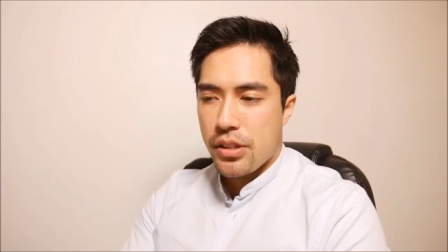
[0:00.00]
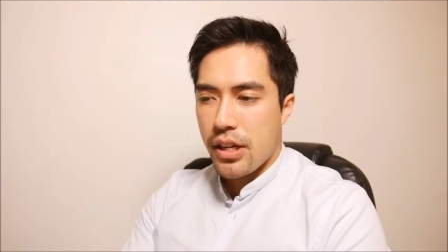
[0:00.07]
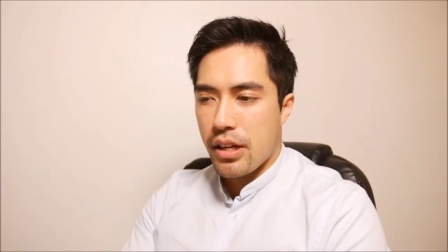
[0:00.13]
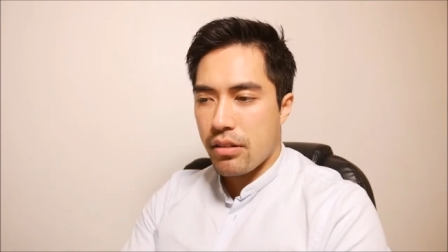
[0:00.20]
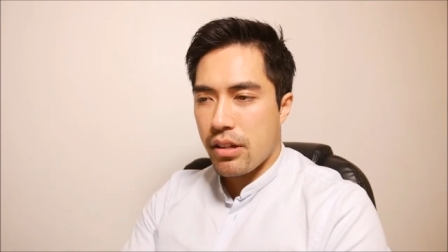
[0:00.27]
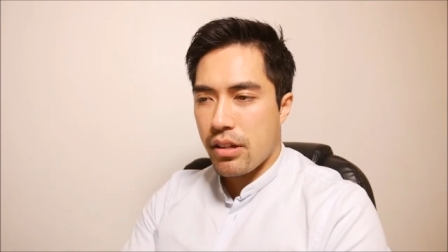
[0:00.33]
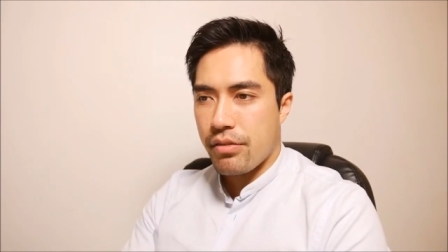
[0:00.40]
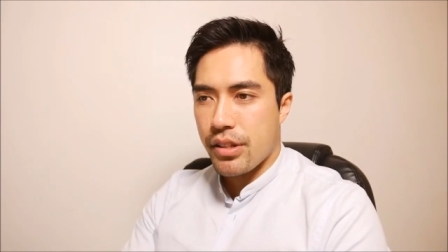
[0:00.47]

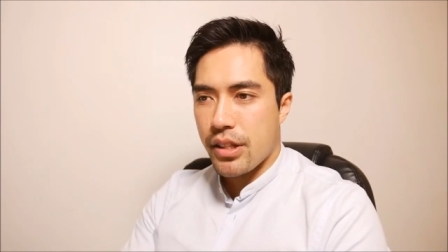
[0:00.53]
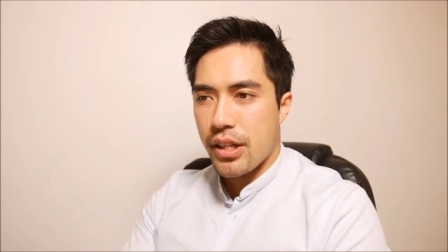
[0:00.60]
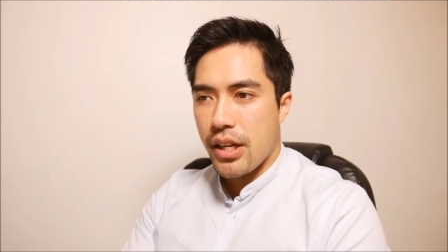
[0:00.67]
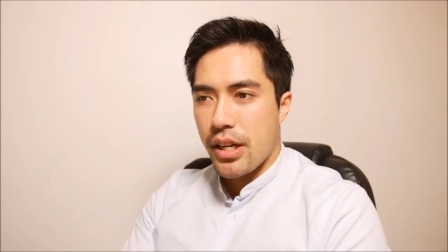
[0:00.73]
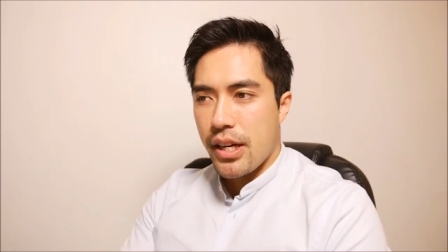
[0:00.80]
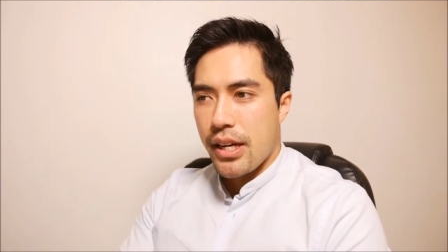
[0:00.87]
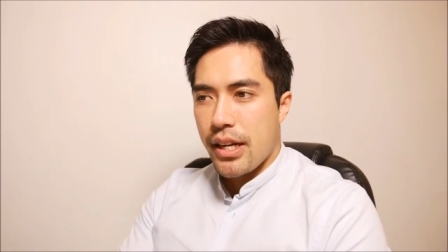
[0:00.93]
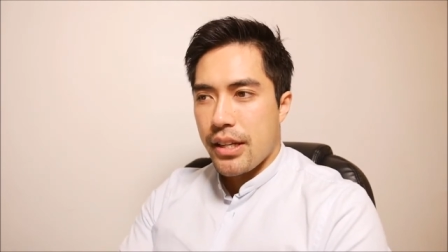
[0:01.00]
However,
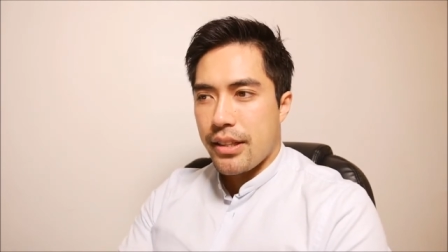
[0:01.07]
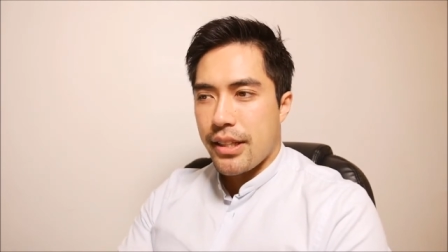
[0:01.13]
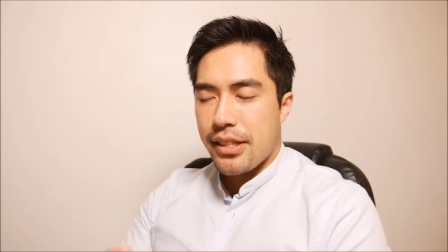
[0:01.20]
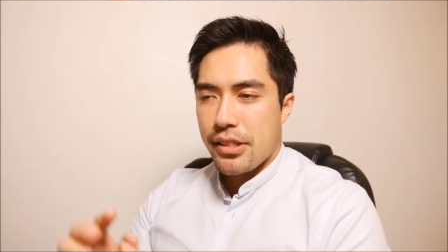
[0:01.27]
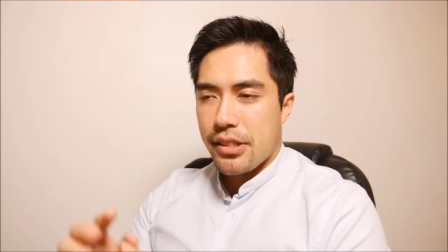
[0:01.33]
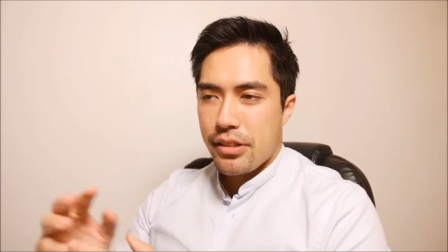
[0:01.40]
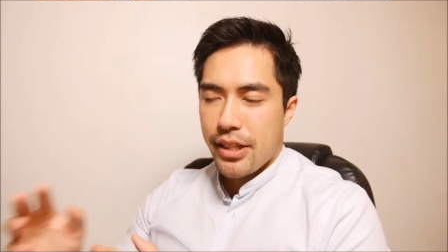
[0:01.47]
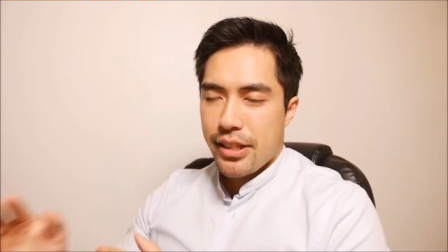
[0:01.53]

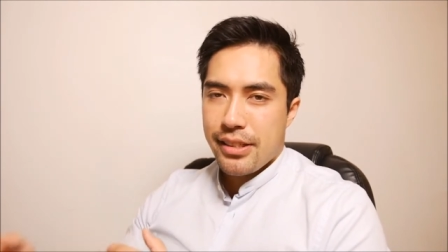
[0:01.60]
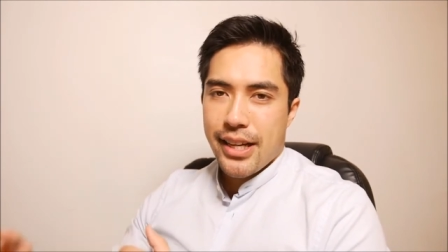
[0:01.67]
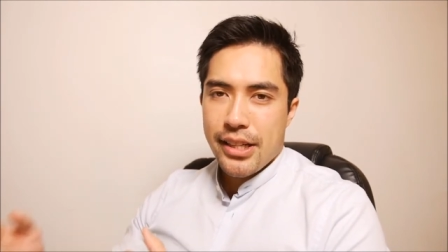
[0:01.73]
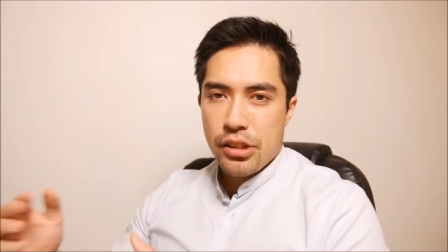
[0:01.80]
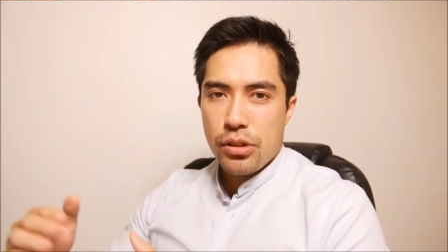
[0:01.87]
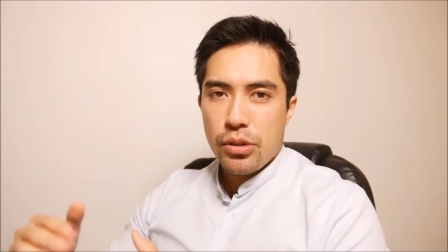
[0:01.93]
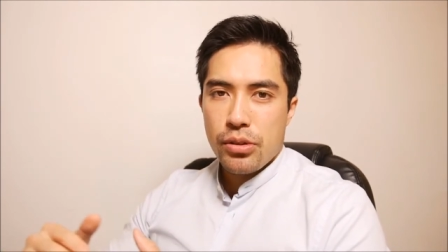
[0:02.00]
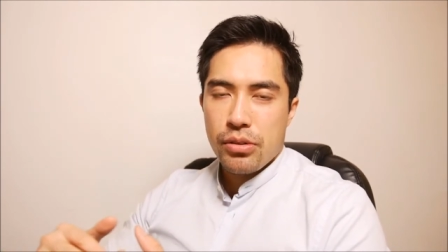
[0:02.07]
these these
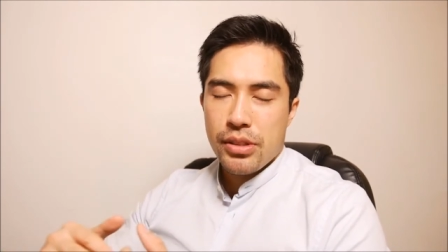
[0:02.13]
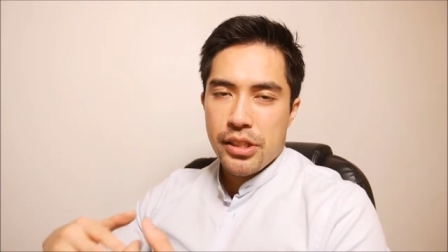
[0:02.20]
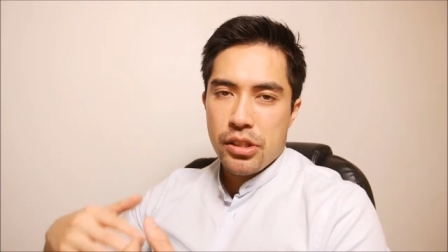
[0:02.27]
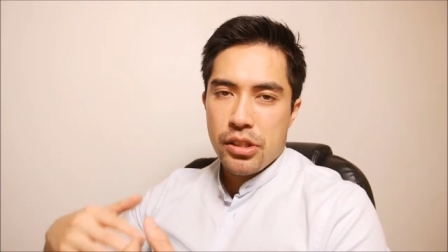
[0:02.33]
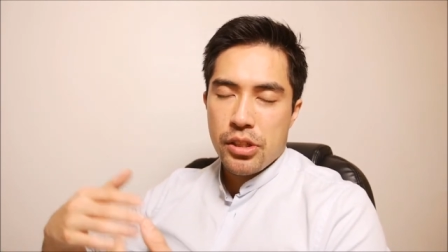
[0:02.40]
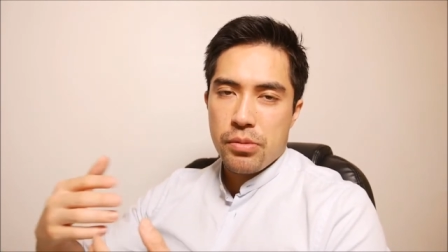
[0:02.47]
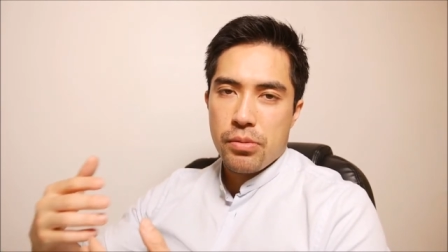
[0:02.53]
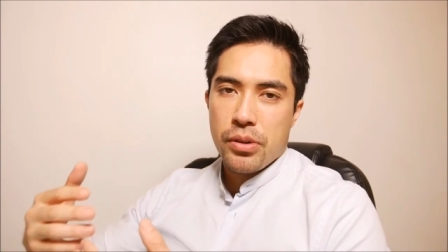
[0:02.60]
last two,
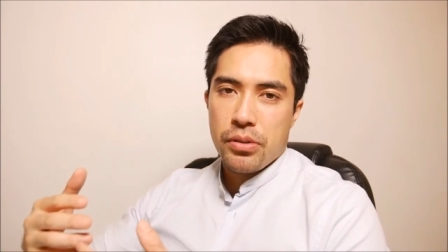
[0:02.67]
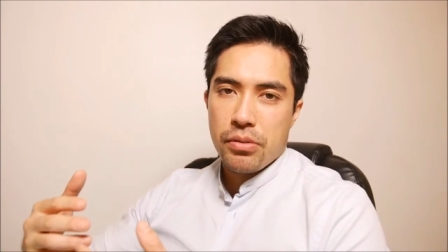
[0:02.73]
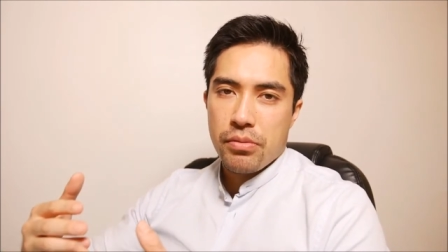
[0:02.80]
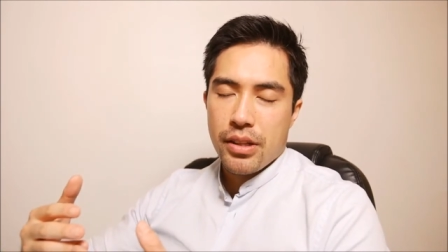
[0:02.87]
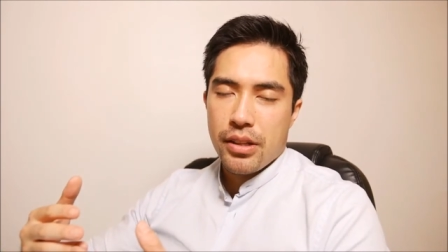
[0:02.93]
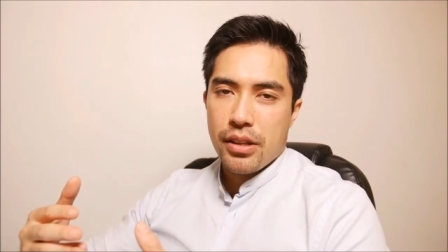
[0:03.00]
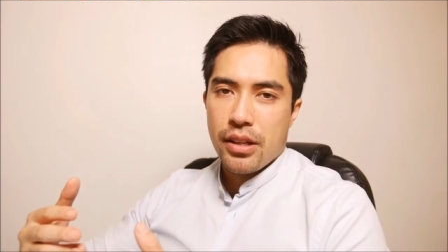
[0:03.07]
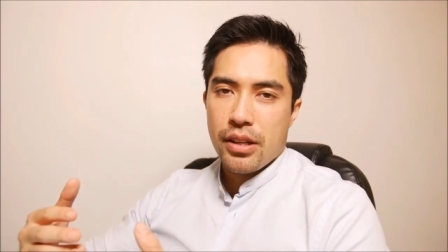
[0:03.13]
testosterone
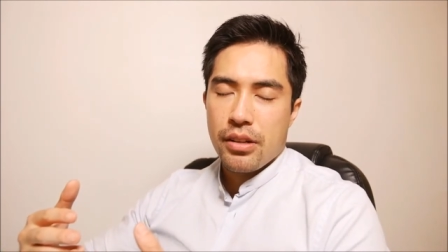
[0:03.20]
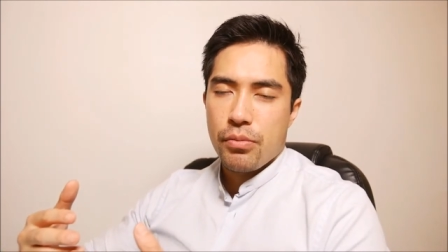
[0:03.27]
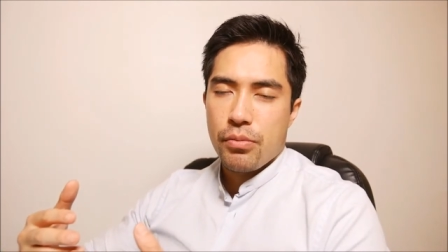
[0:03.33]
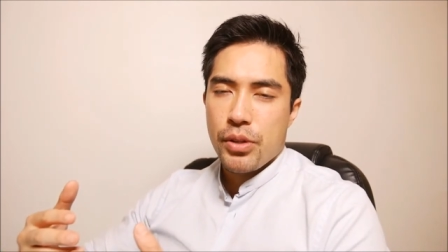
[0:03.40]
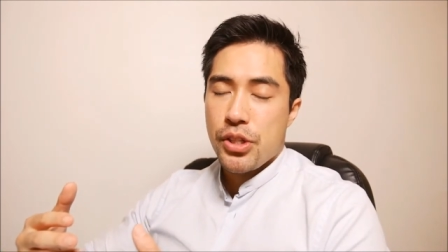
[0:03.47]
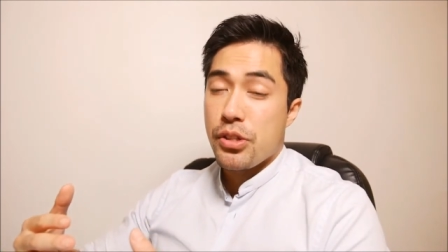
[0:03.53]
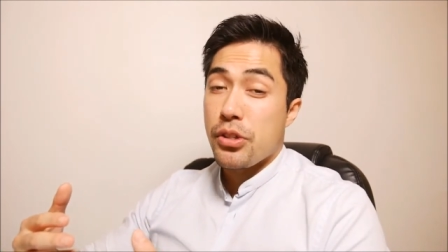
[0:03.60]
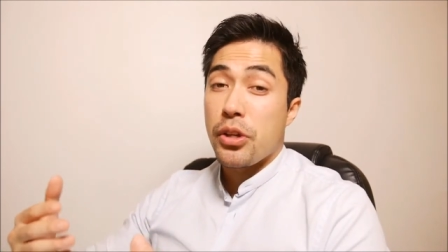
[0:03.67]
uh,
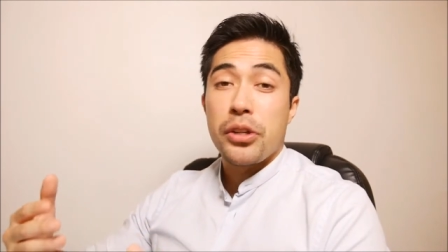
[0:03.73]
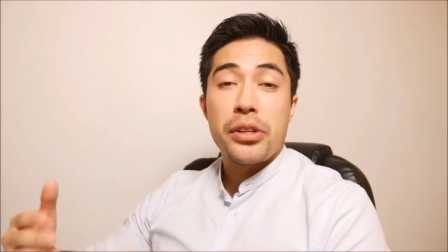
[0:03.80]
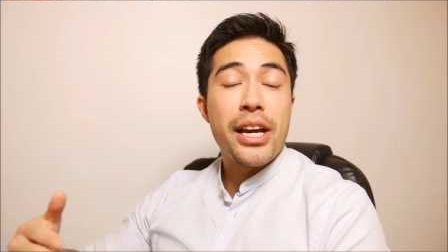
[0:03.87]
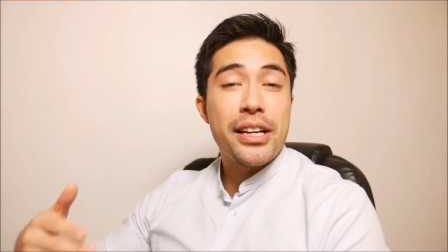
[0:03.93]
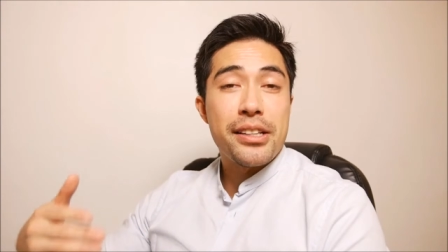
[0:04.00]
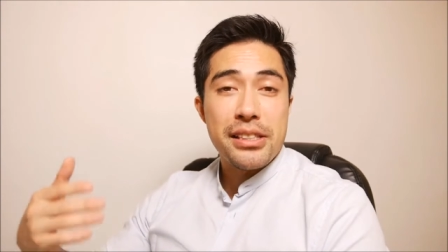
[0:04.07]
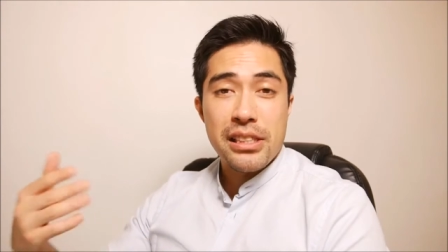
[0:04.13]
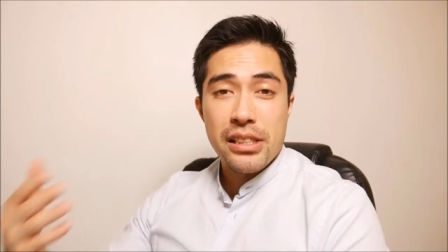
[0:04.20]
which is, you can
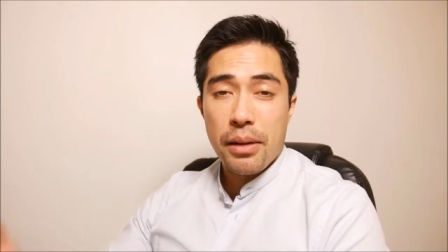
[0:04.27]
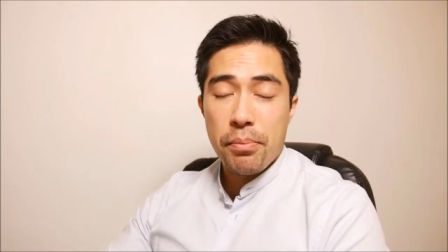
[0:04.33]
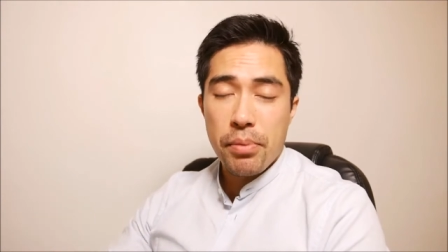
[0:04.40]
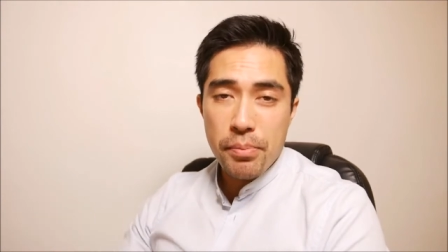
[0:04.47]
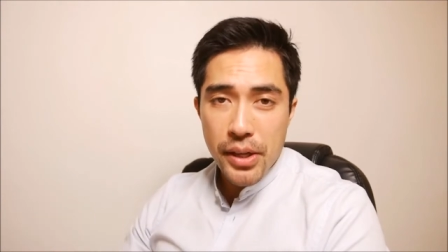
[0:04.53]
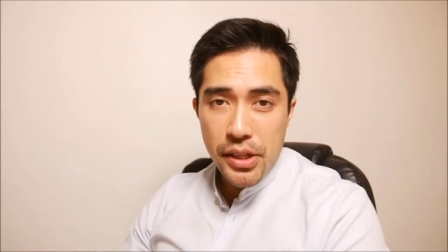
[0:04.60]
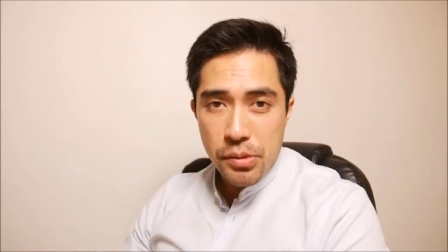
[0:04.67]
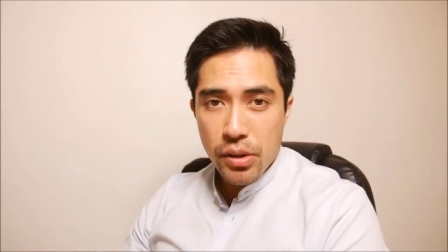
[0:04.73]
take as a
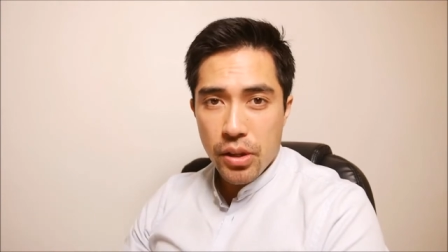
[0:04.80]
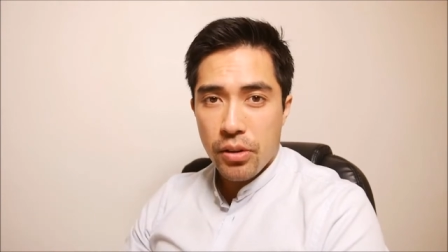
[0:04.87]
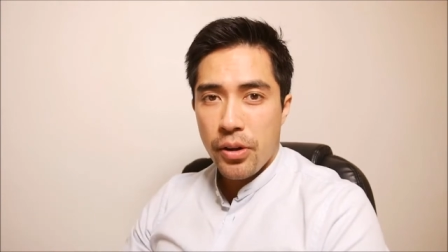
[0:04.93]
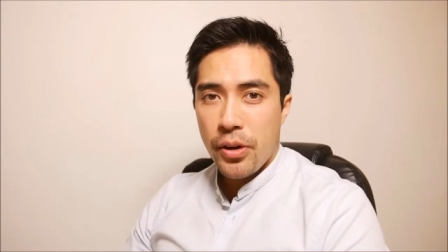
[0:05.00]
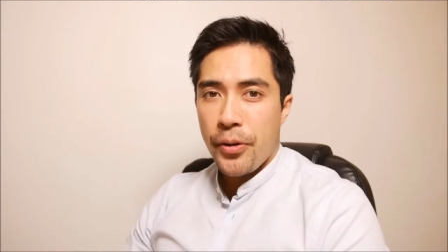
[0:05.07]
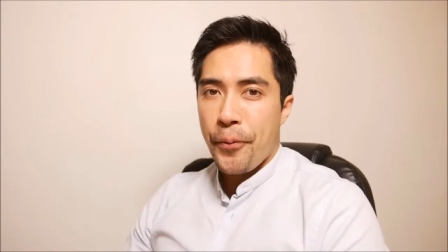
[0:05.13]
supplement as well.